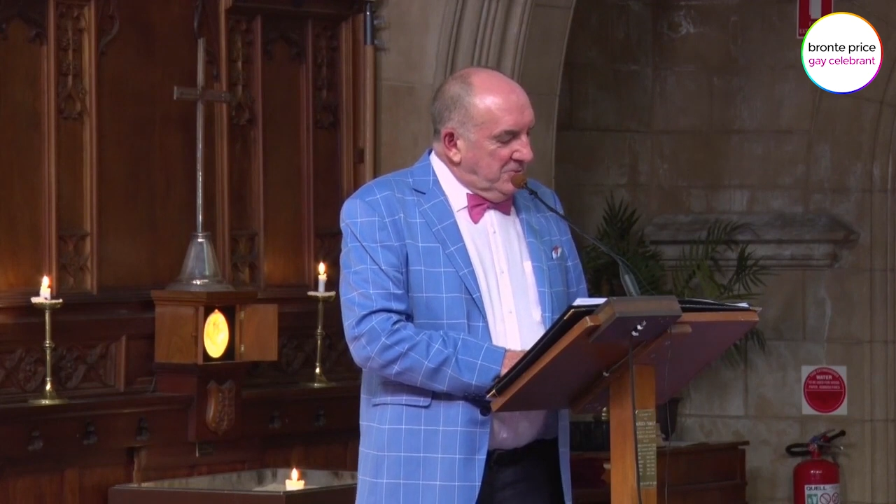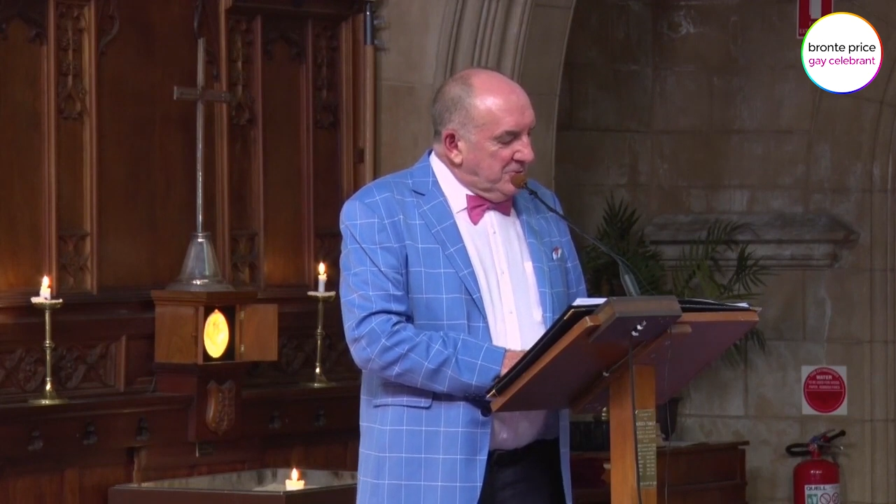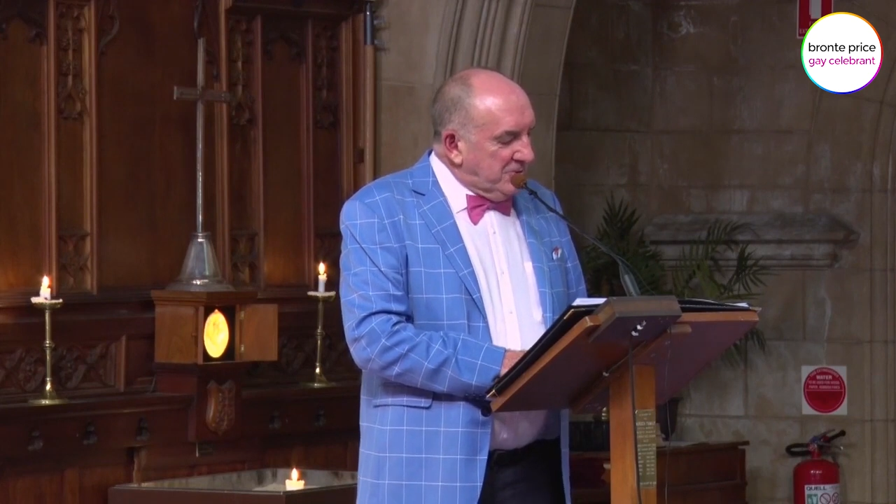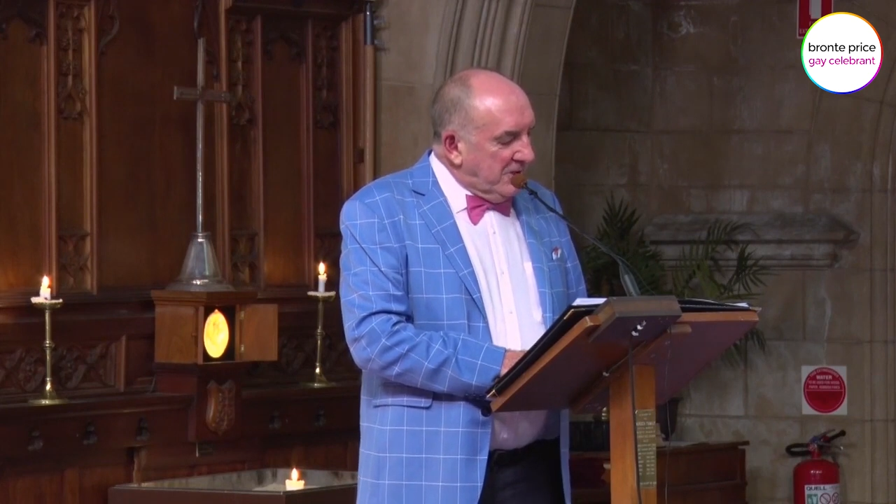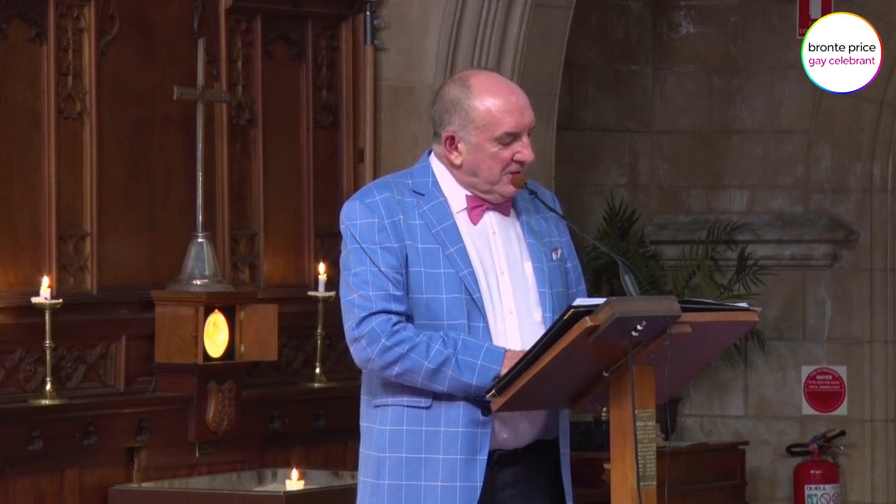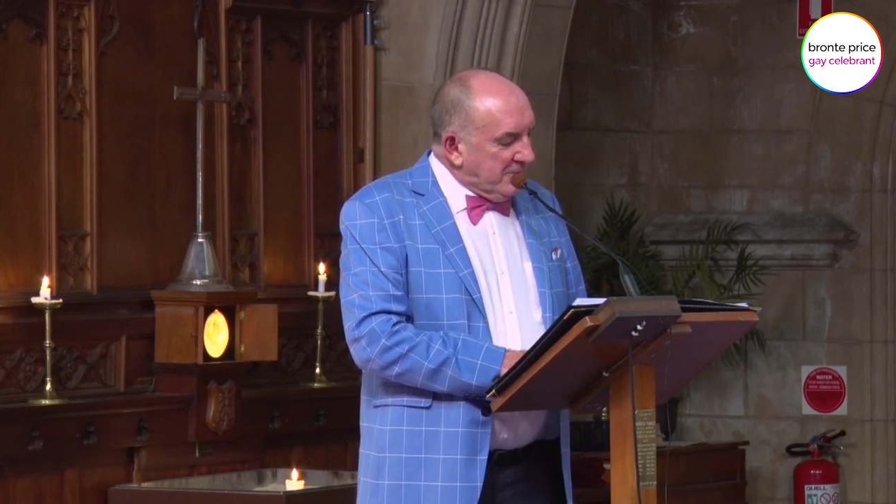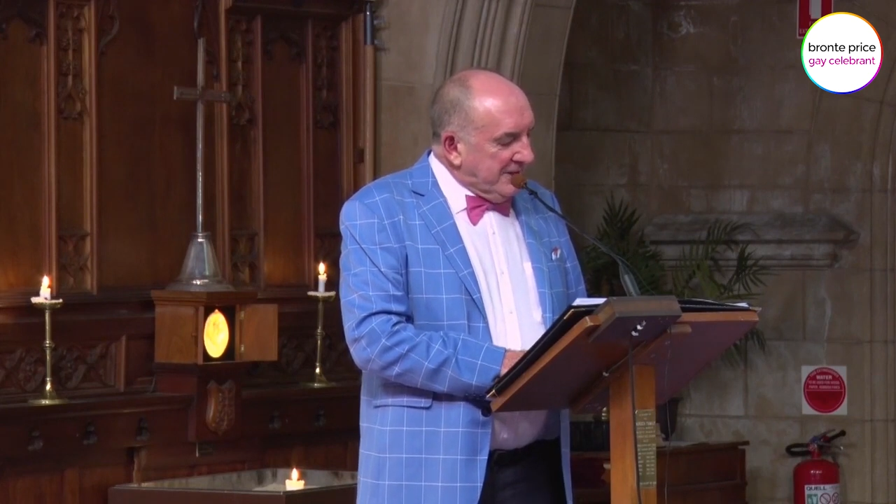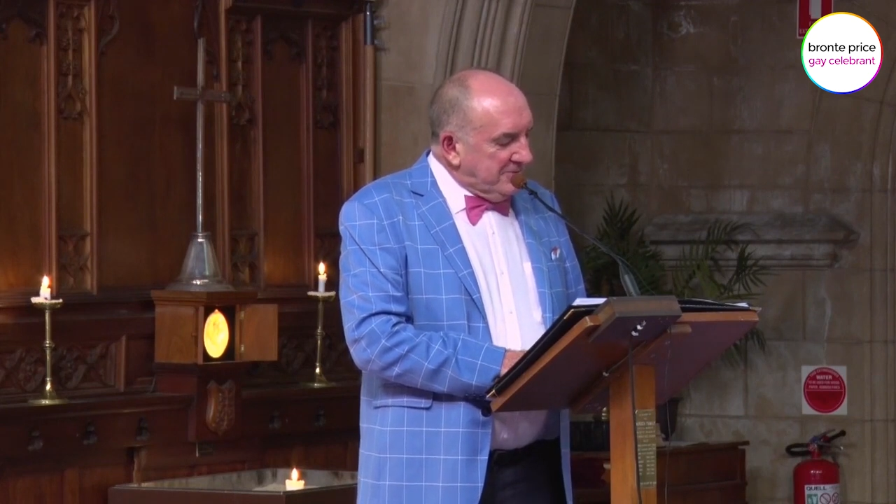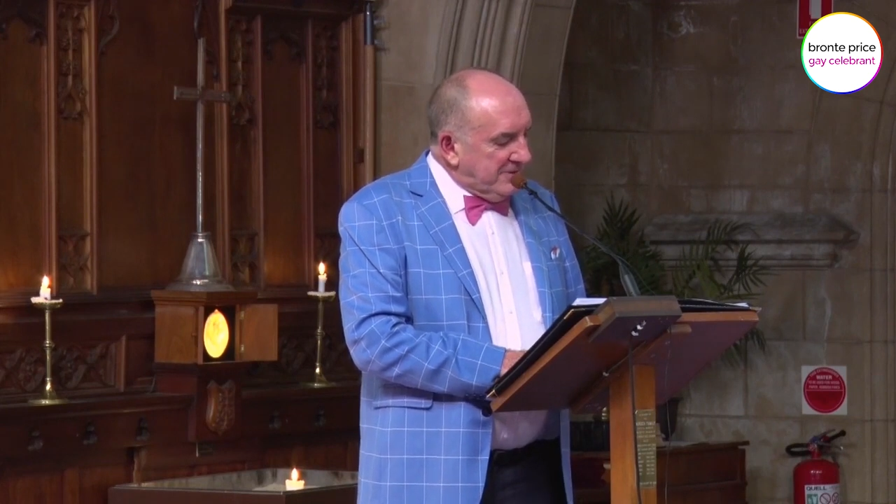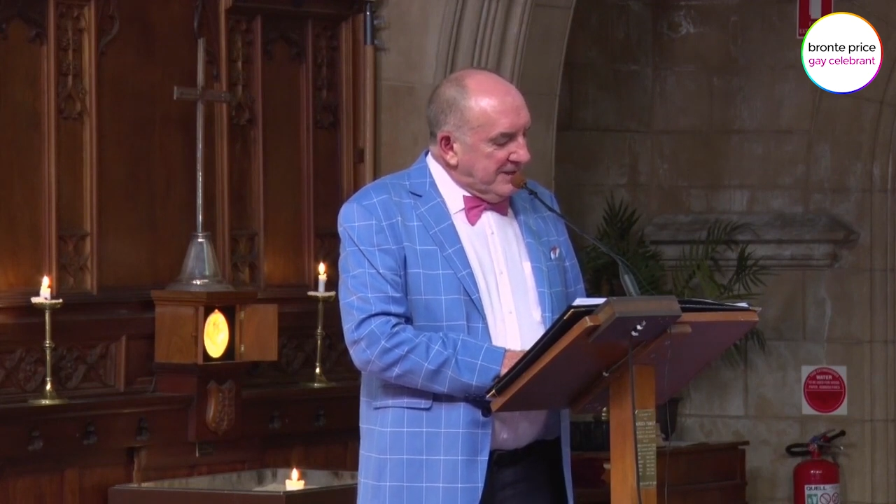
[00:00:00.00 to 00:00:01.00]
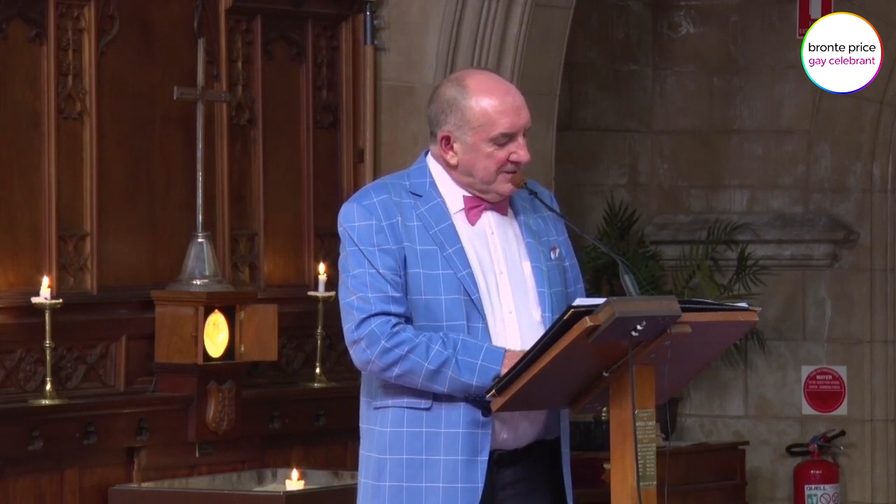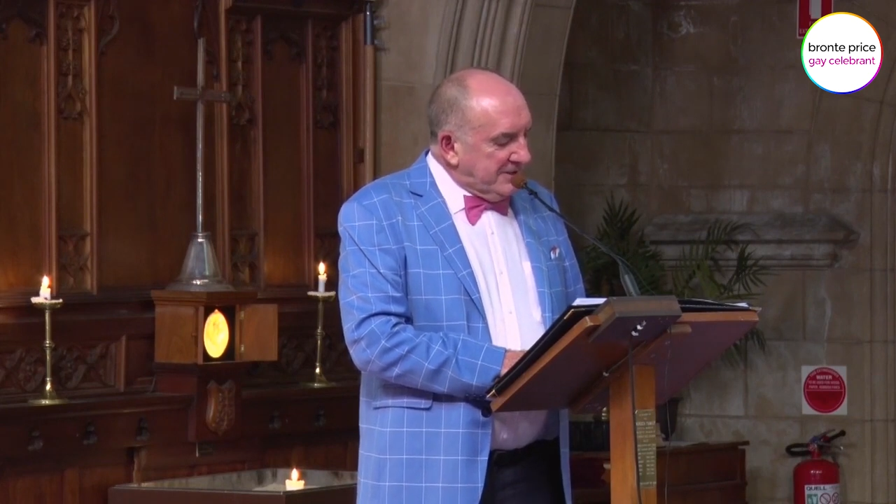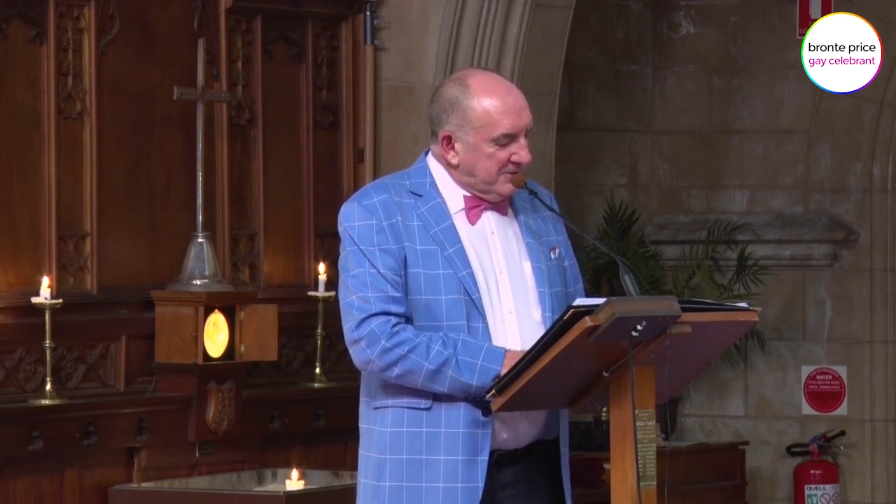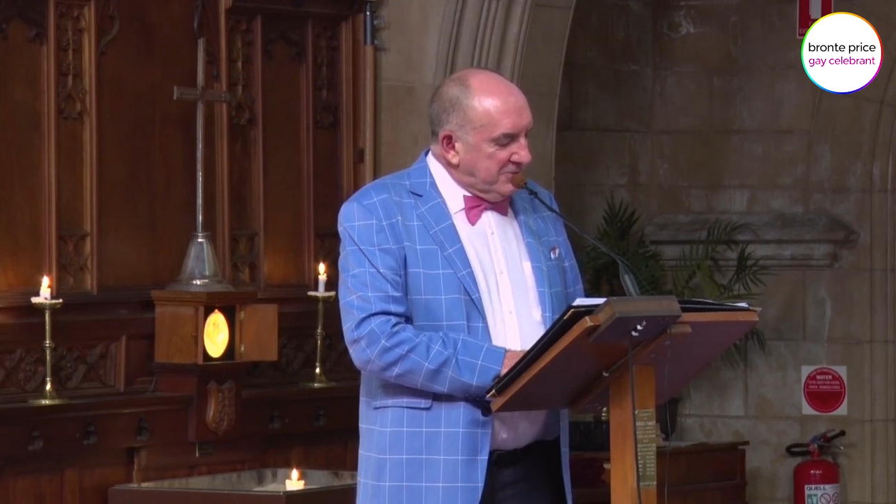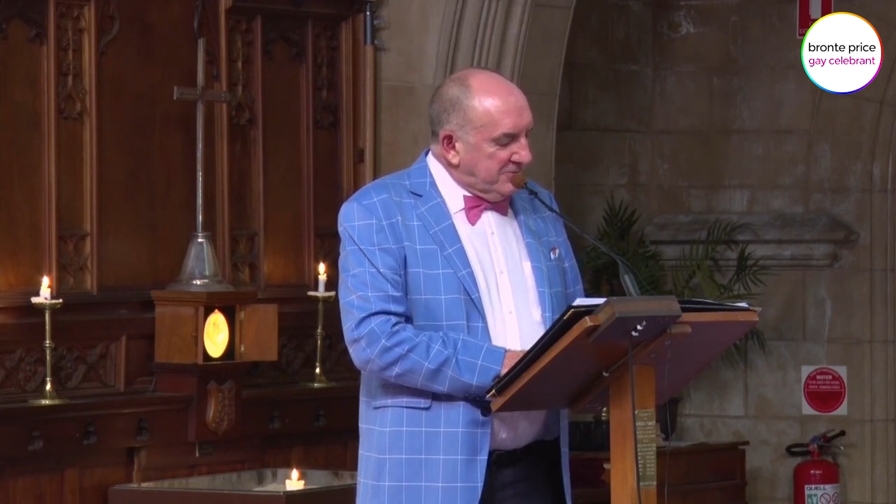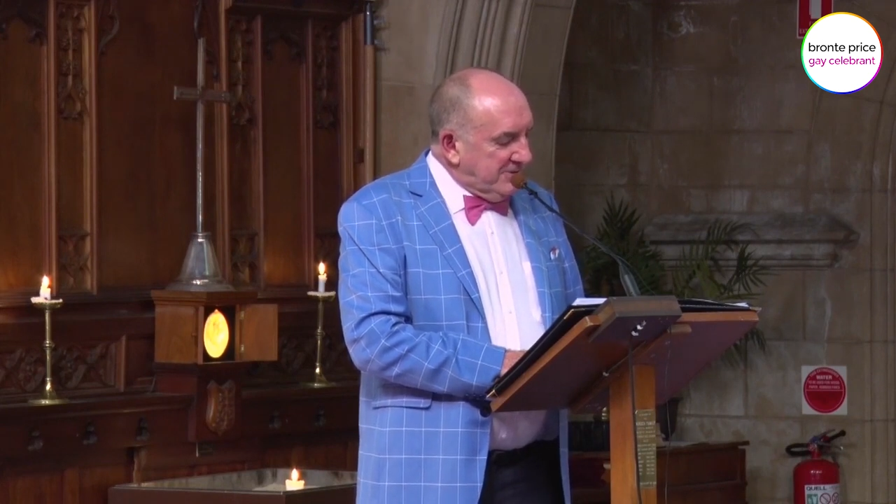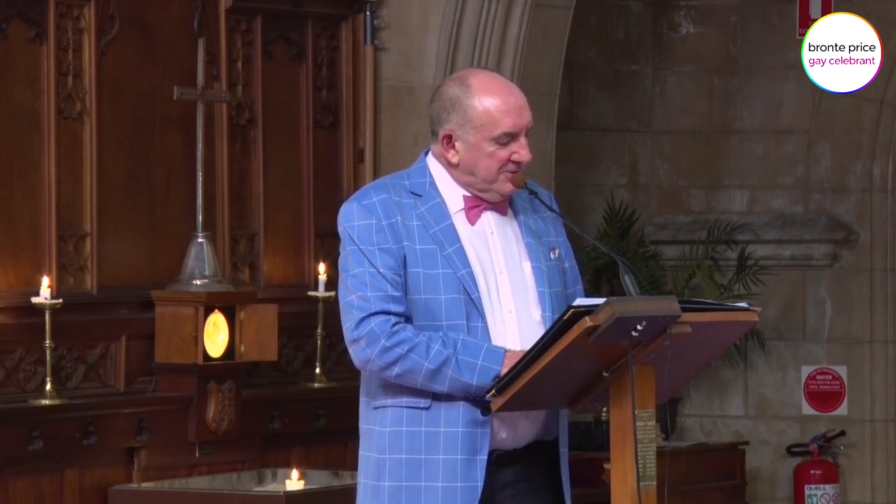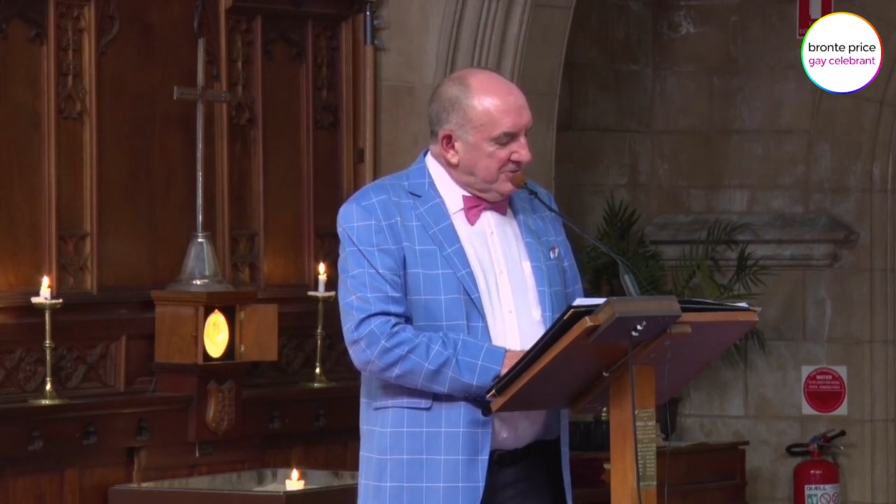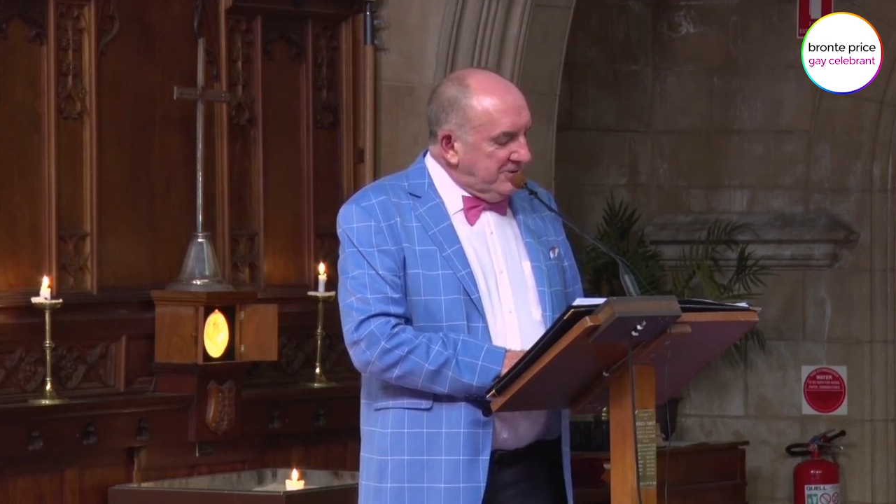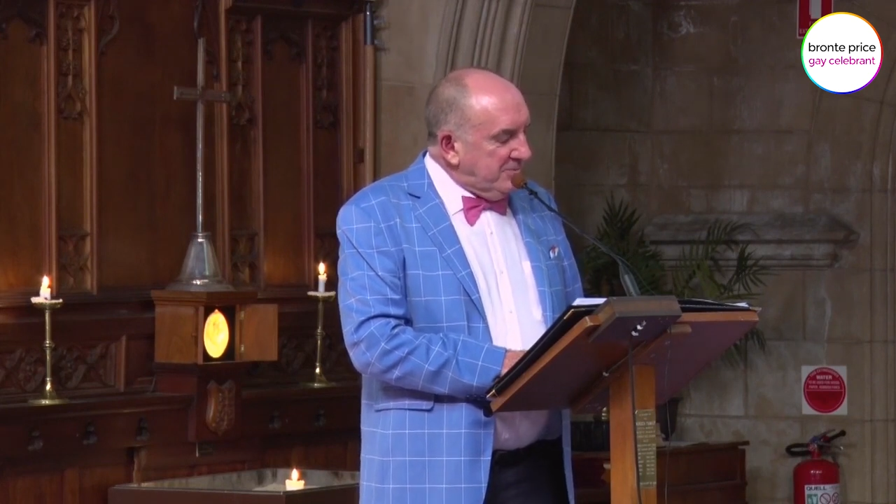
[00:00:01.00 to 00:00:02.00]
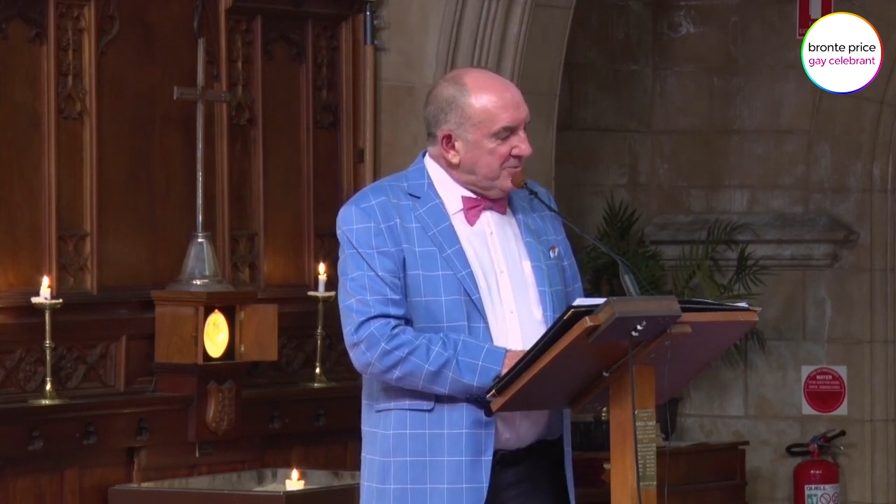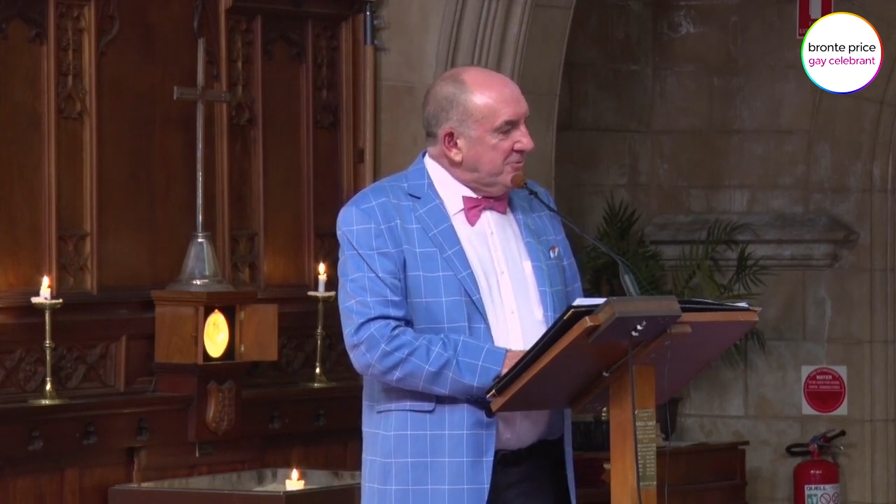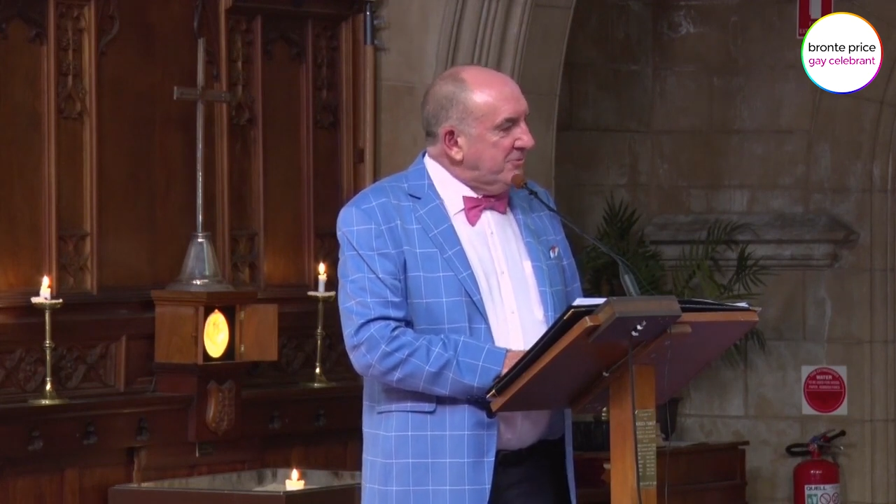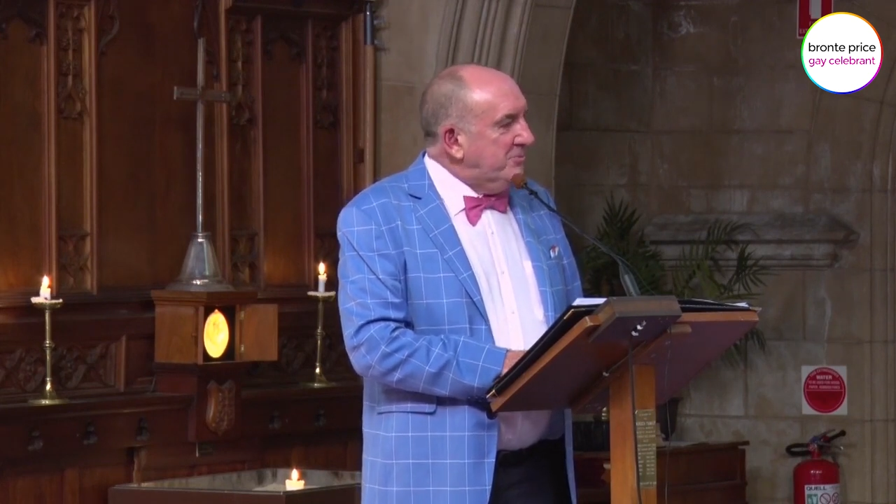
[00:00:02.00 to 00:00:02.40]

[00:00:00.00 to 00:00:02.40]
Sue and I maintained our close friendship through